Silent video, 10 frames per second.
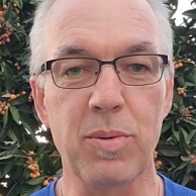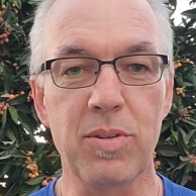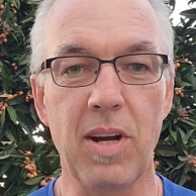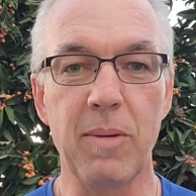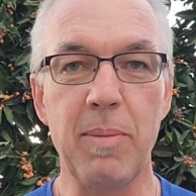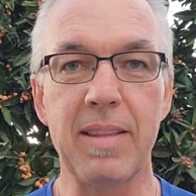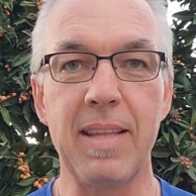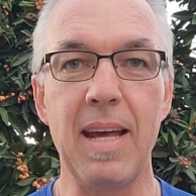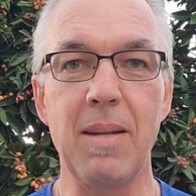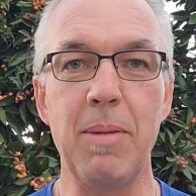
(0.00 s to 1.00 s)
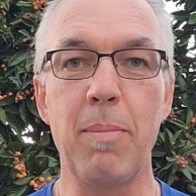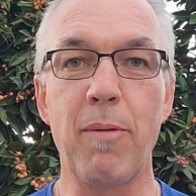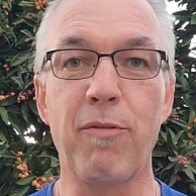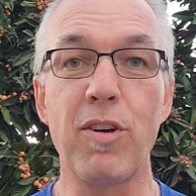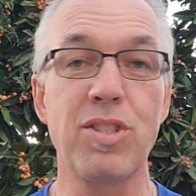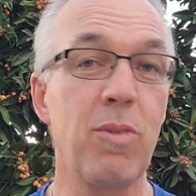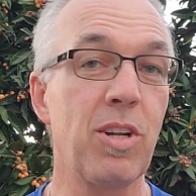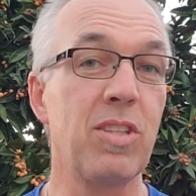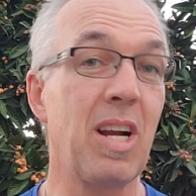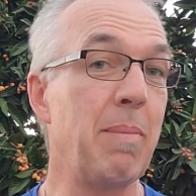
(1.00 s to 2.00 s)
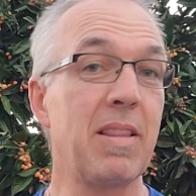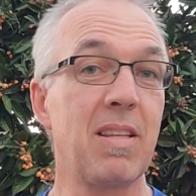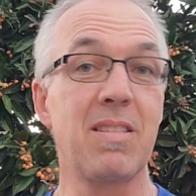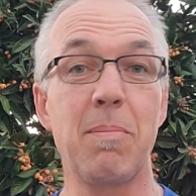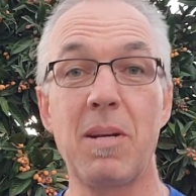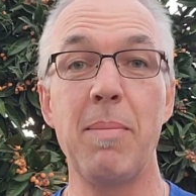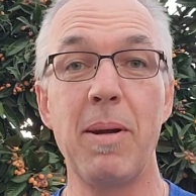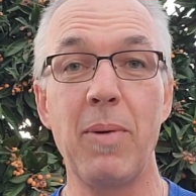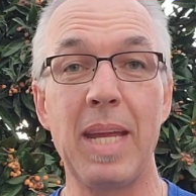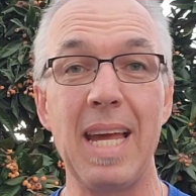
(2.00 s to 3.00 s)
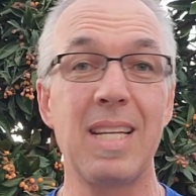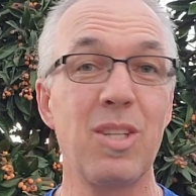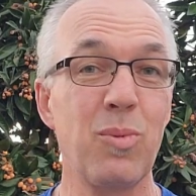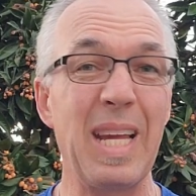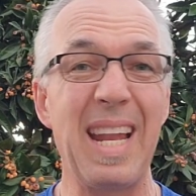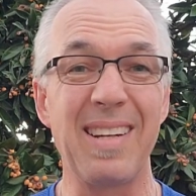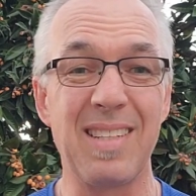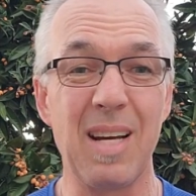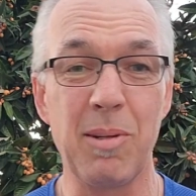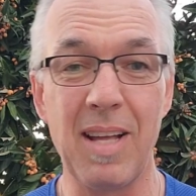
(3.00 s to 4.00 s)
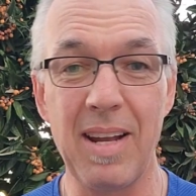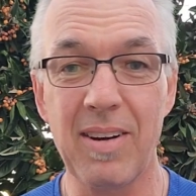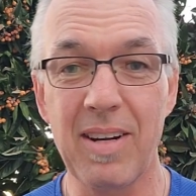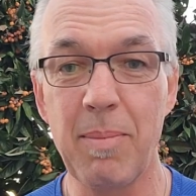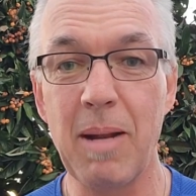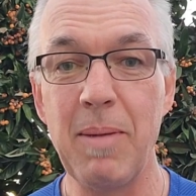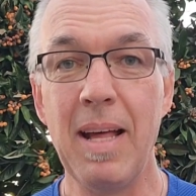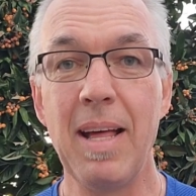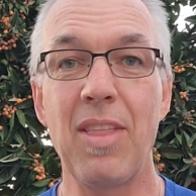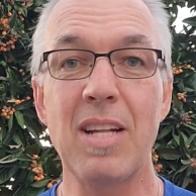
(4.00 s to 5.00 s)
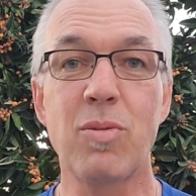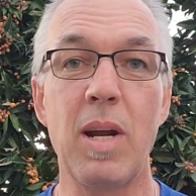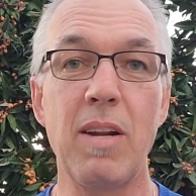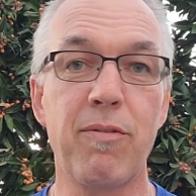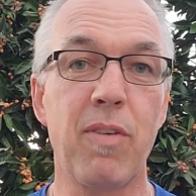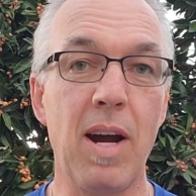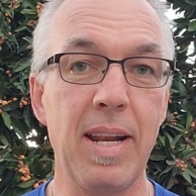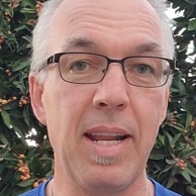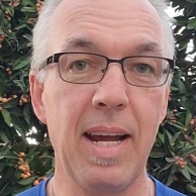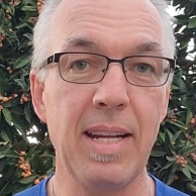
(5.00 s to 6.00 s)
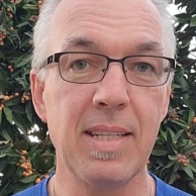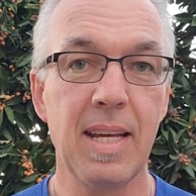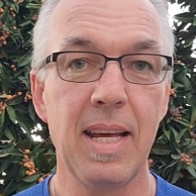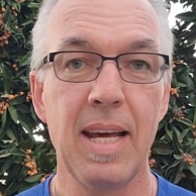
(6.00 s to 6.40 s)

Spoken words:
We'll talk about that in a minute. But first, I want to talk about this upcoming weekend because we got a doubleheader coming up. That's right, Friday night,